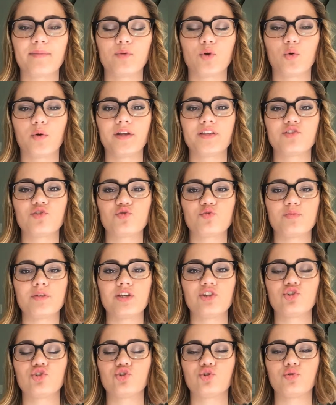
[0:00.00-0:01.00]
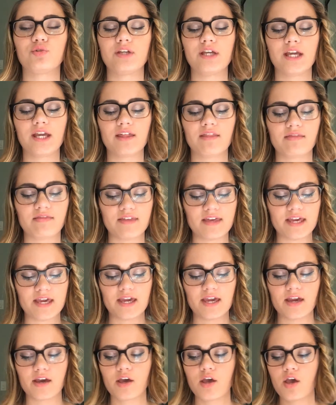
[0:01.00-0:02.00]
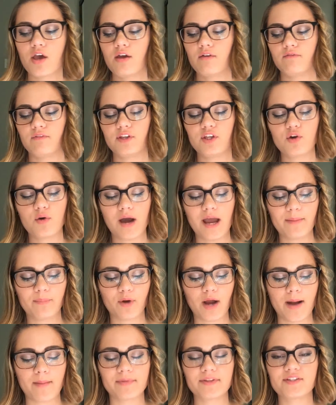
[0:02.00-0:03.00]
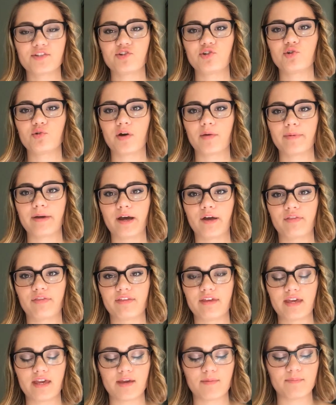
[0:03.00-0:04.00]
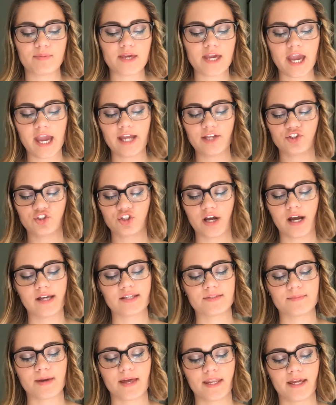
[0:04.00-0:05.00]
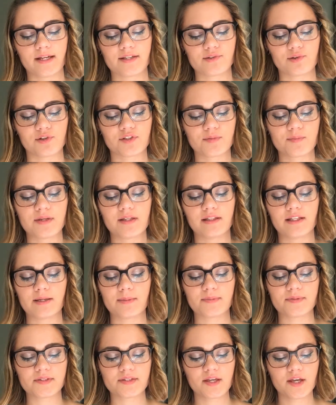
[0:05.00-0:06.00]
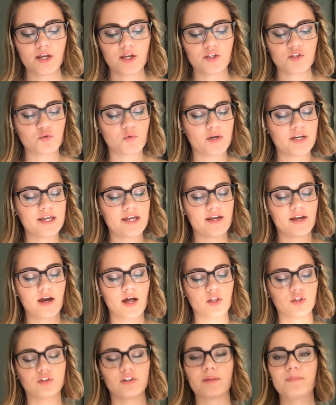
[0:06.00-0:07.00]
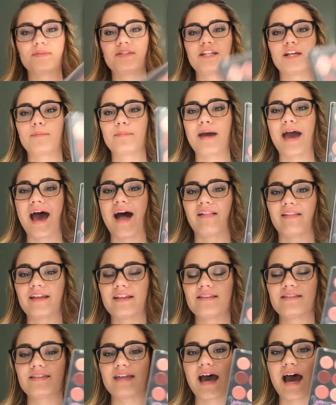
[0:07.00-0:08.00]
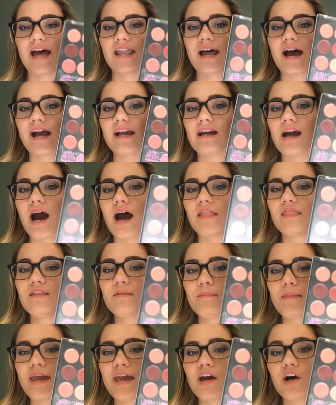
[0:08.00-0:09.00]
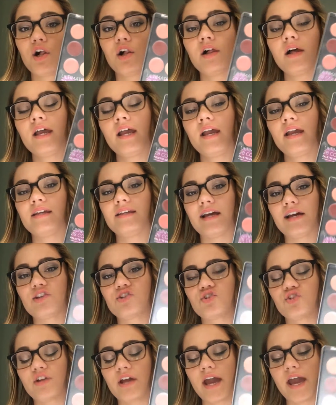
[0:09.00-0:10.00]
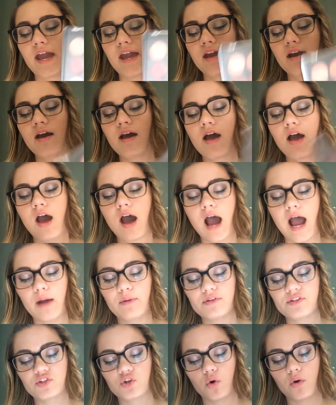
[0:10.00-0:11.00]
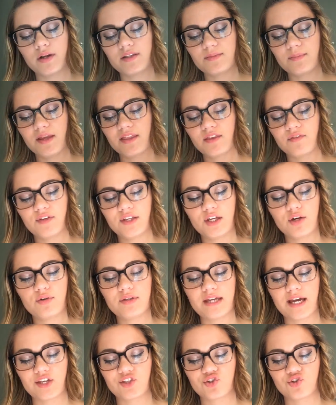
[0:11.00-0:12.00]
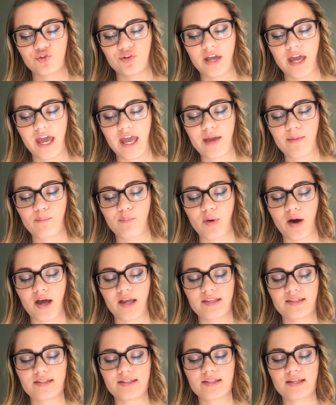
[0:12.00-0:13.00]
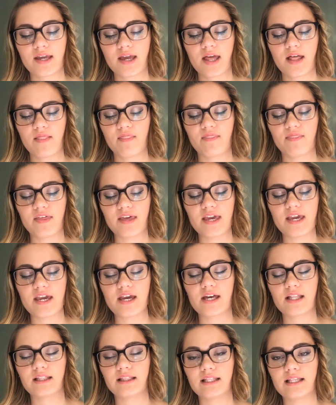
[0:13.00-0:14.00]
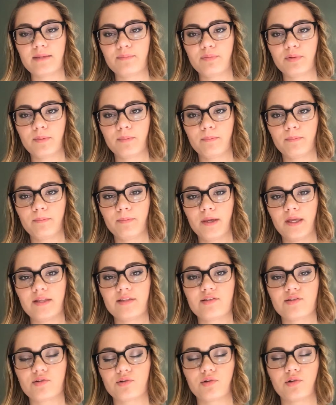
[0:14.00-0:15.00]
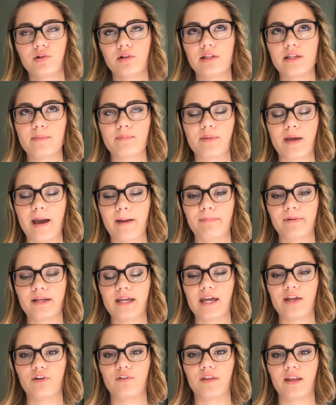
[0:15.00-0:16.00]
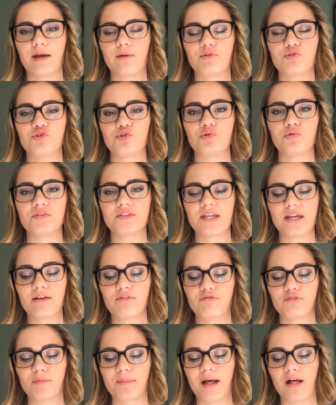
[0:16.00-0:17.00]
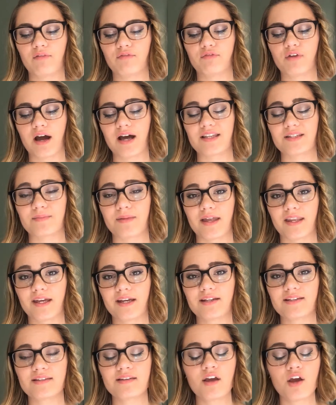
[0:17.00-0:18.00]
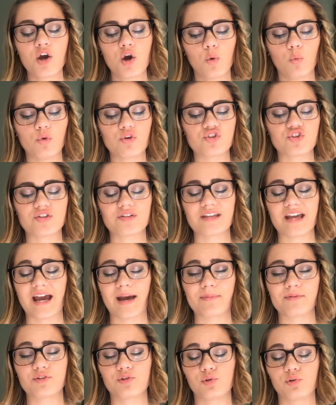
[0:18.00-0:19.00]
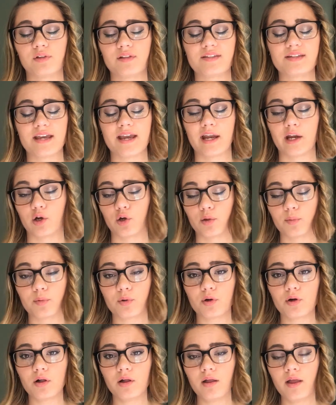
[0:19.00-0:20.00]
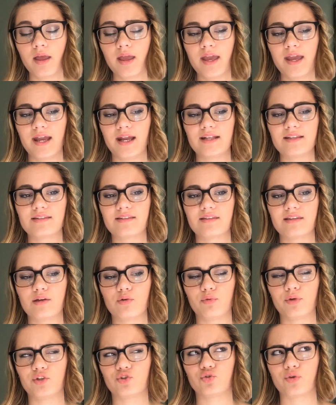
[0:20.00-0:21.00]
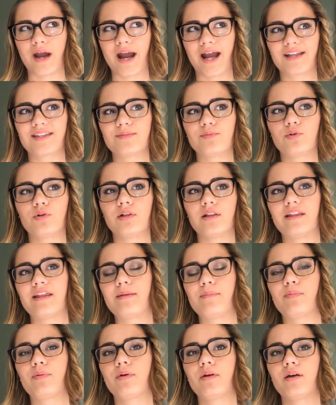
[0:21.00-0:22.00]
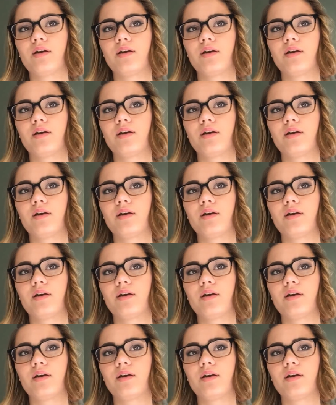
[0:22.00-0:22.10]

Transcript: am going to be shooting the video I promised you about the BH Cosmetics Ultimate Lips 28 color lipstick palette that I got in the mail yesterday. I was going to make the video yesterday, but the lip pencil lip applicator that I was using from e.l.f. Cosmetics was just absolutely terrible. It's the retractable lip